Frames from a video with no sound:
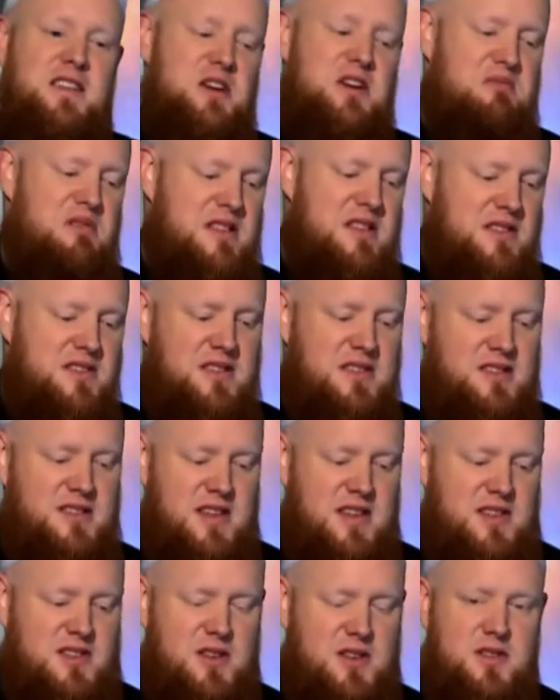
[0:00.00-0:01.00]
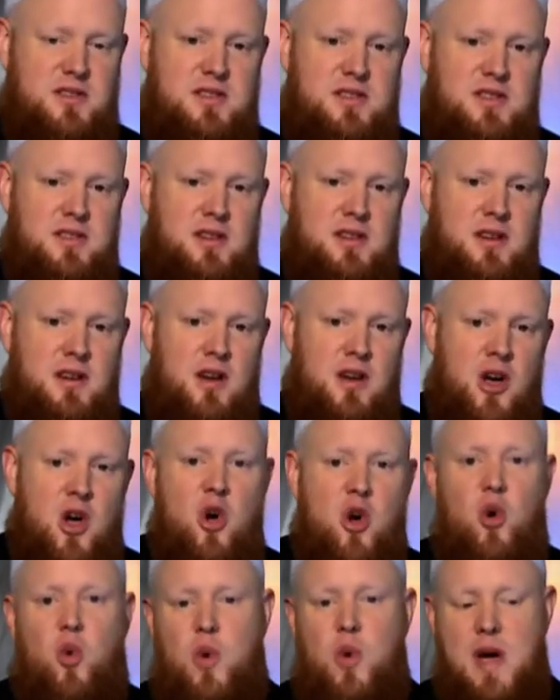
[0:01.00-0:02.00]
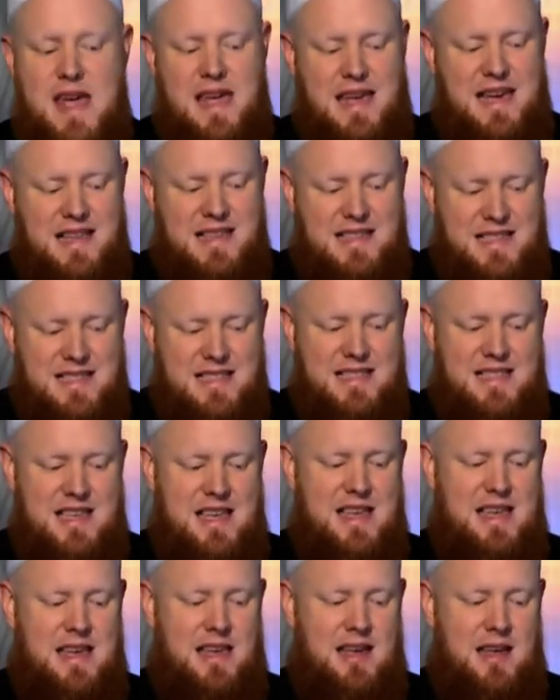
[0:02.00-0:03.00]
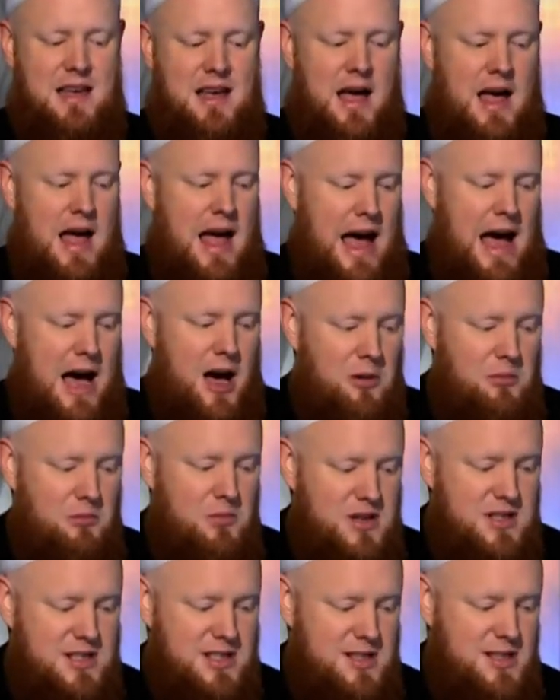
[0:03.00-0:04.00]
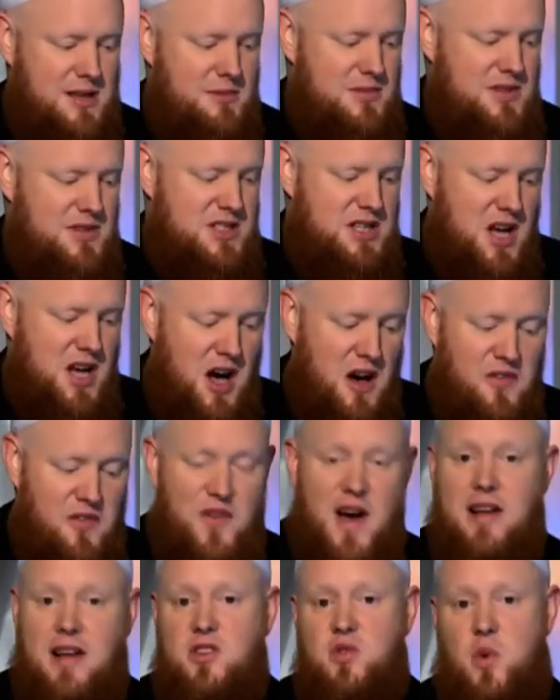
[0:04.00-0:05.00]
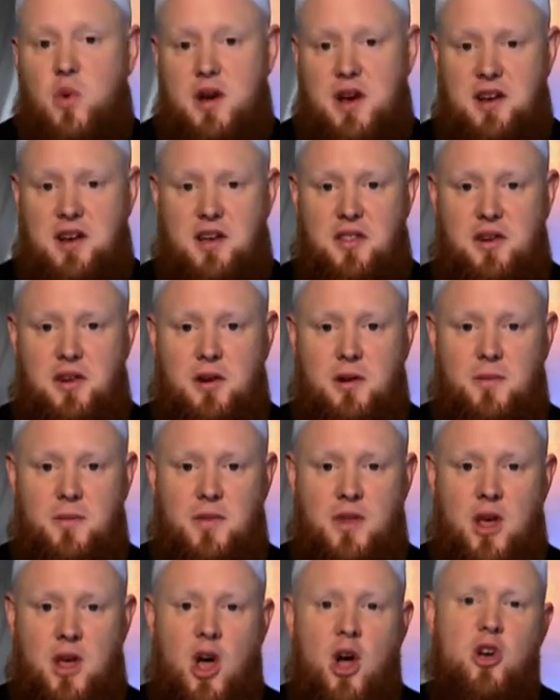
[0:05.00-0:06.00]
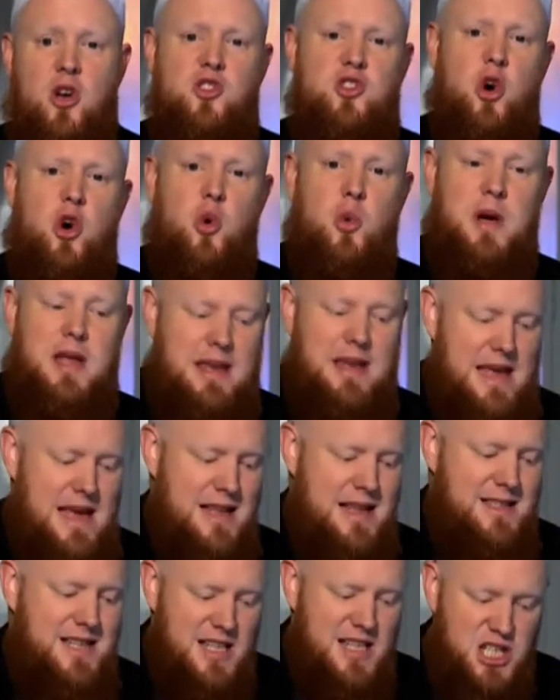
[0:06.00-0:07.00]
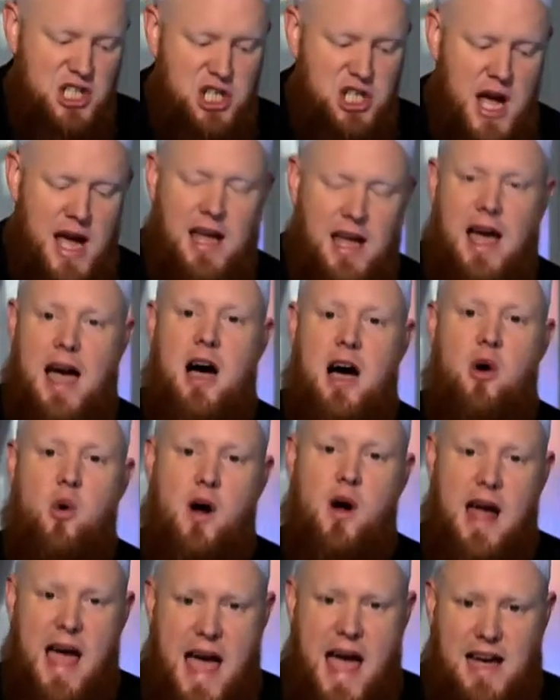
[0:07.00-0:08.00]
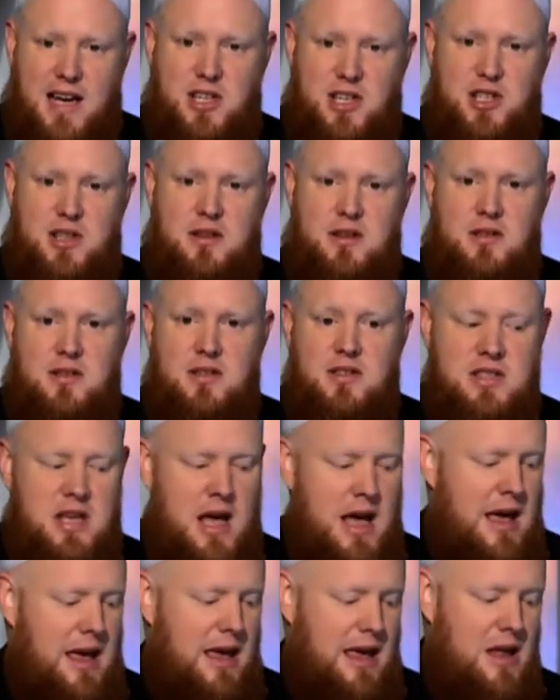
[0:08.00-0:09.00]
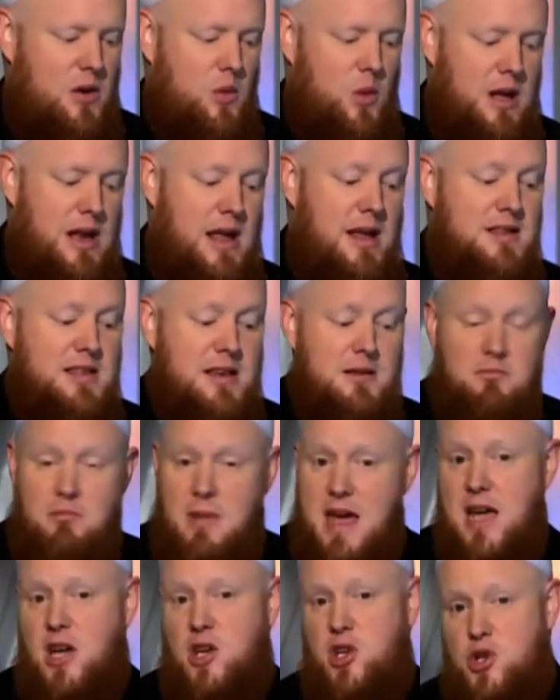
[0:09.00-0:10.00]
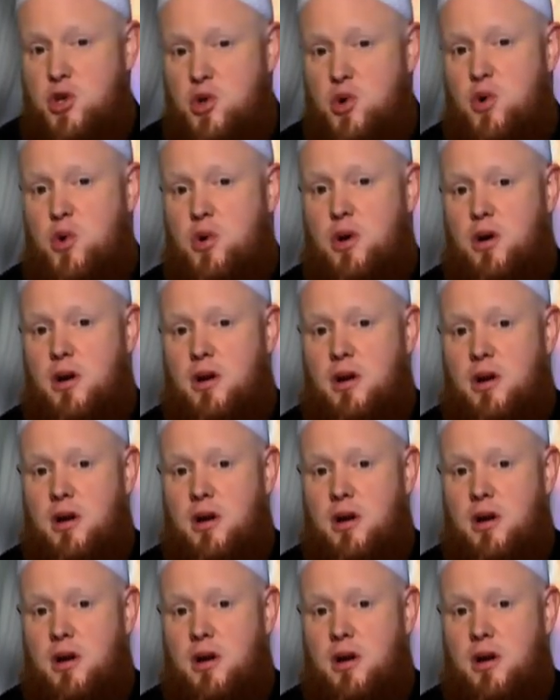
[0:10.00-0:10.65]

dear brothers and sisters, we can see how Muslims affect one another. So we need to check our actions and we need to make sure